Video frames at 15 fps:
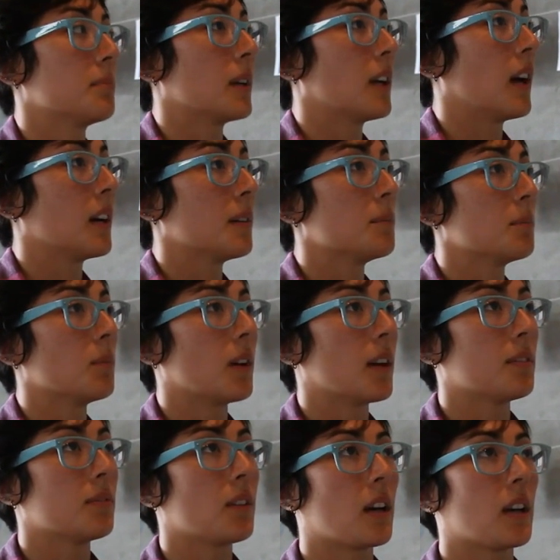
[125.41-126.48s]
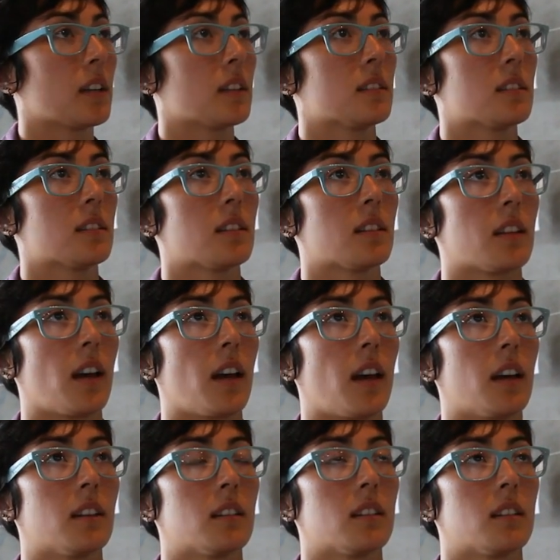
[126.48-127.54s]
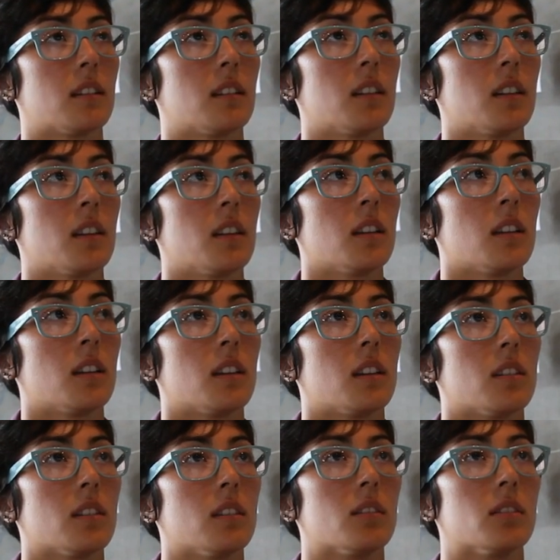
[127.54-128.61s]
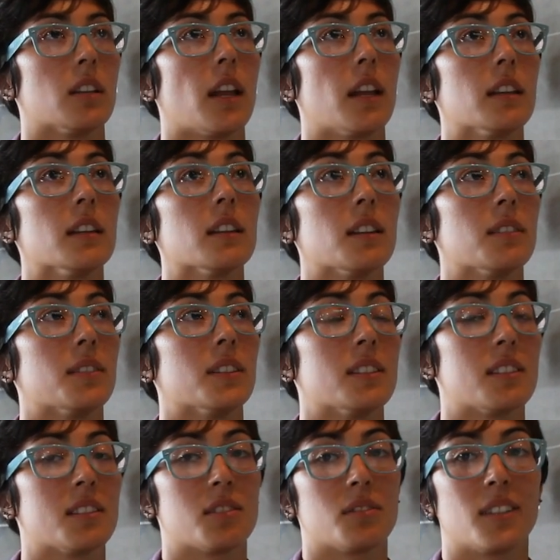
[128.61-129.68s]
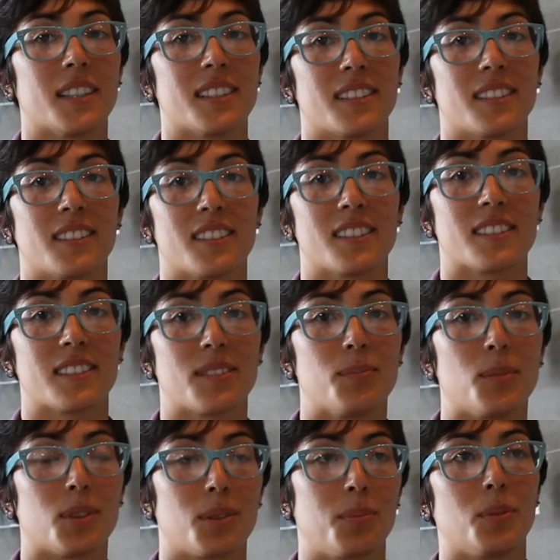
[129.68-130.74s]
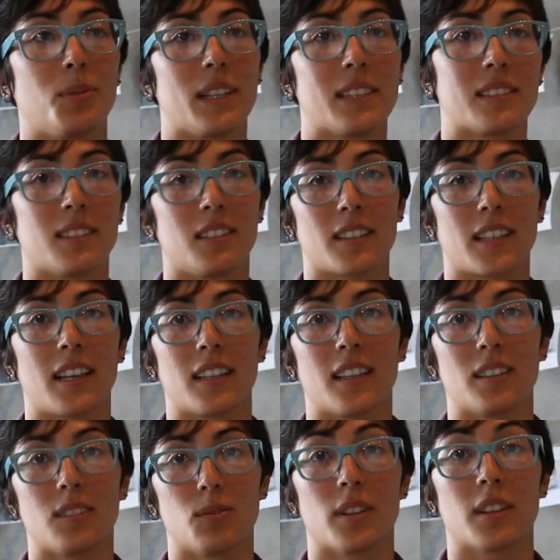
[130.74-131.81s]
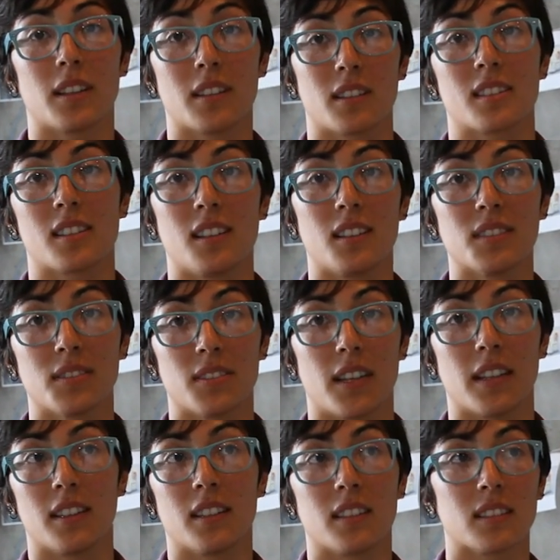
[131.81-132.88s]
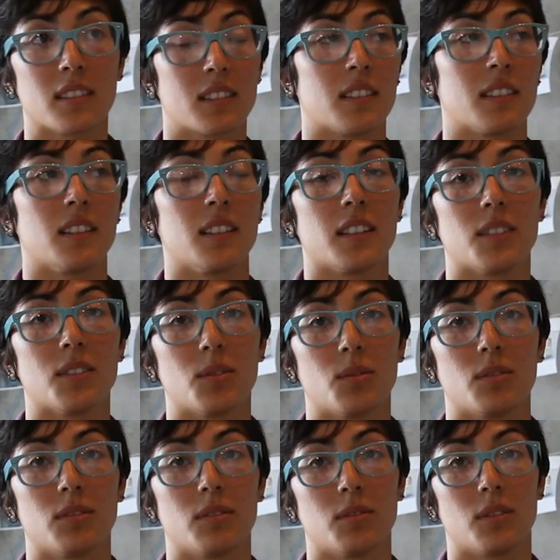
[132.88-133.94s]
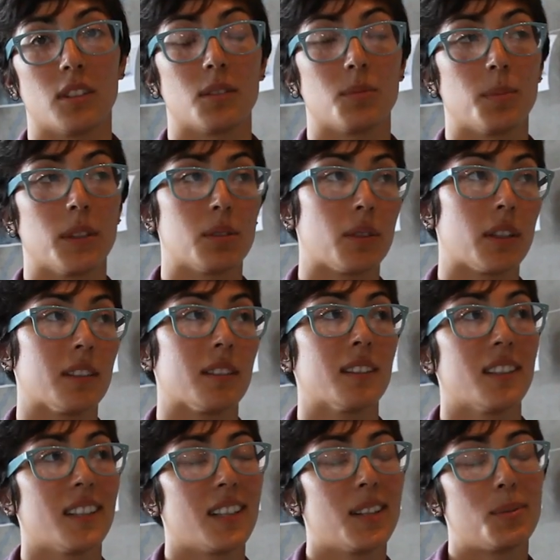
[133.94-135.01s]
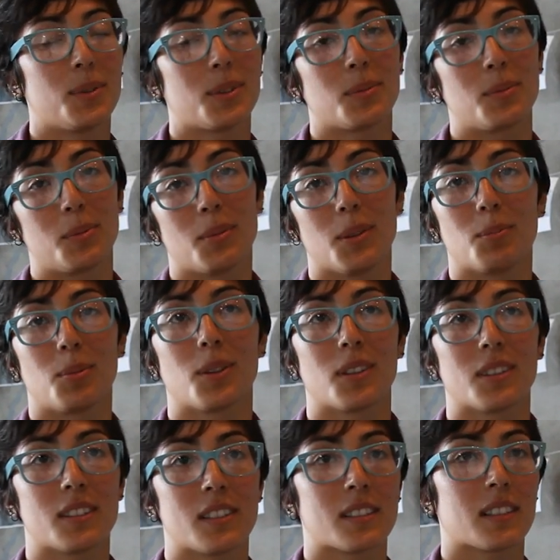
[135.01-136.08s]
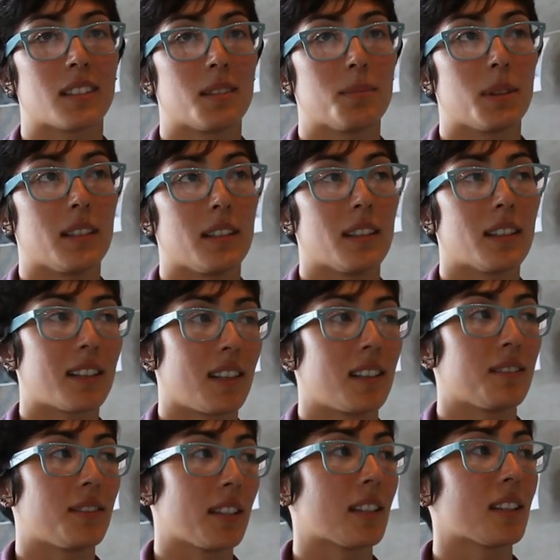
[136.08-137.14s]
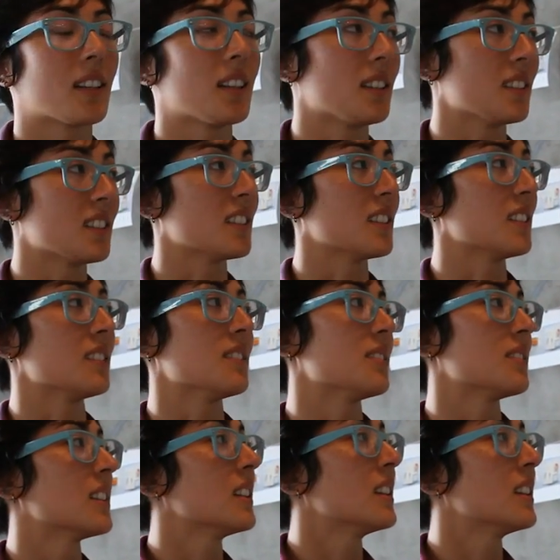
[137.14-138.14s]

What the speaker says: But I find that, you know, in any given situation there's multiple ways to look at it within yourself, and then clearly, you know, between multiple people there's just going to be kind of like a collision of